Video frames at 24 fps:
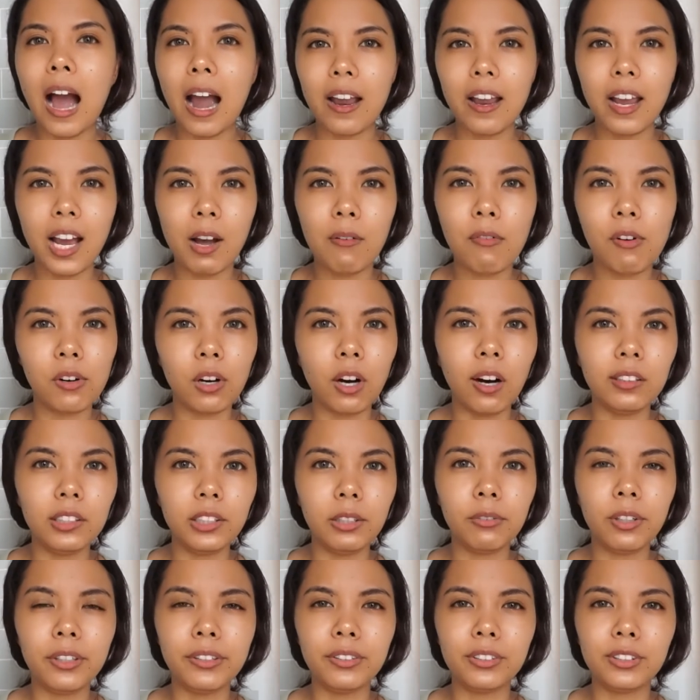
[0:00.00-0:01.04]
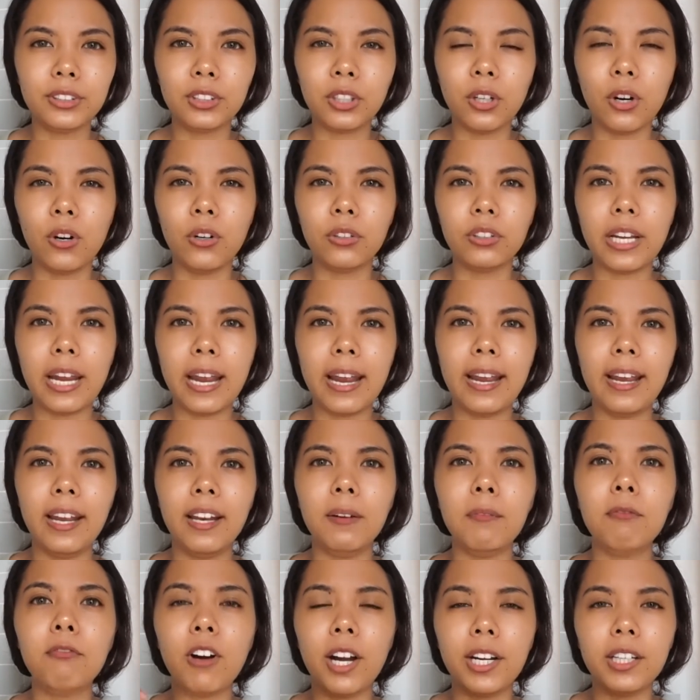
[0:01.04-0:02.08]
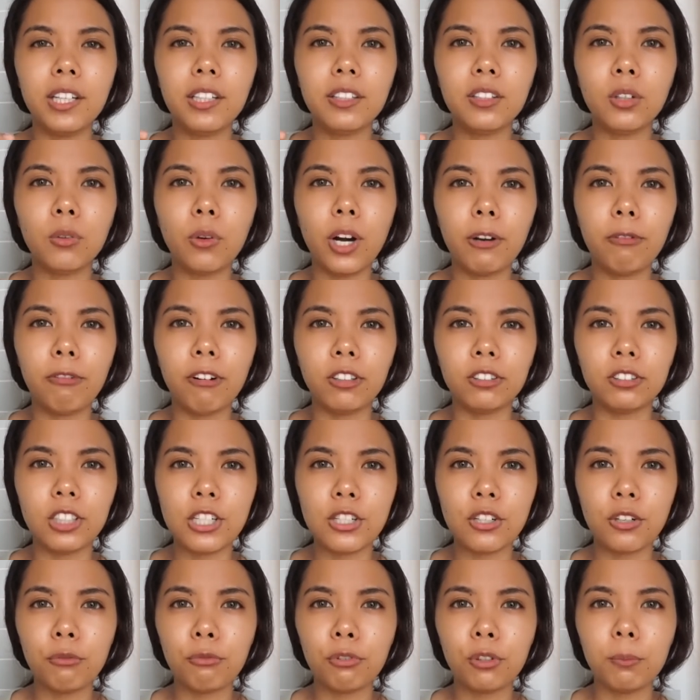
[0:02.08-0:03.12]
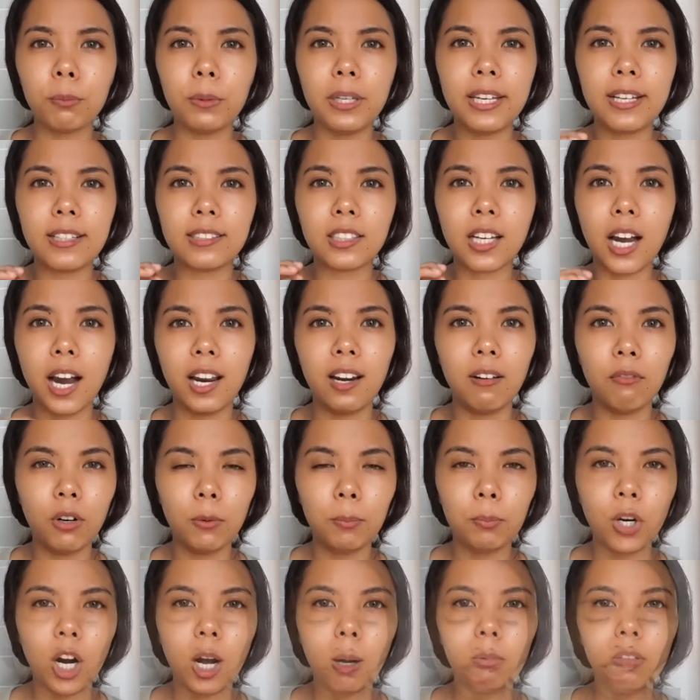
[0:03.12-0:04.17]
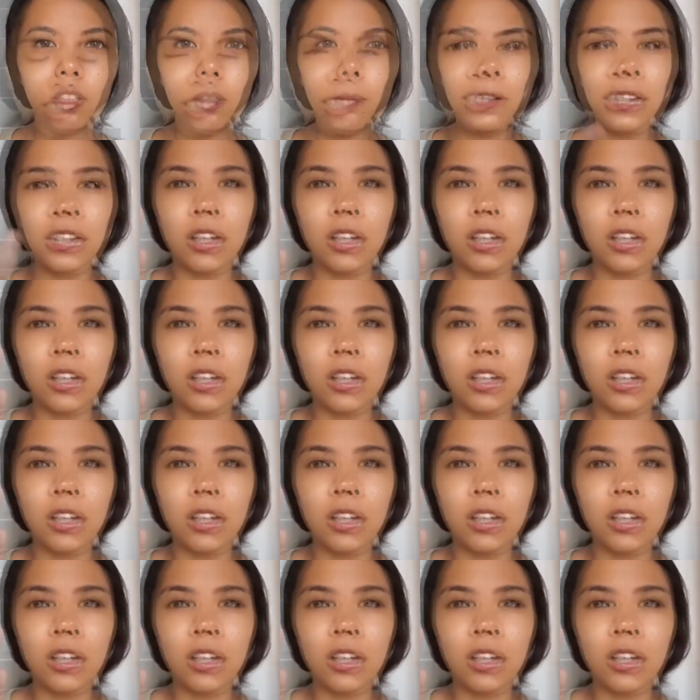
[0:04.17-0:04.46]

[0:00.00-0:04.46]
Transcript: I have an olive undertone, and finding the right foundation for me is kind of a problem.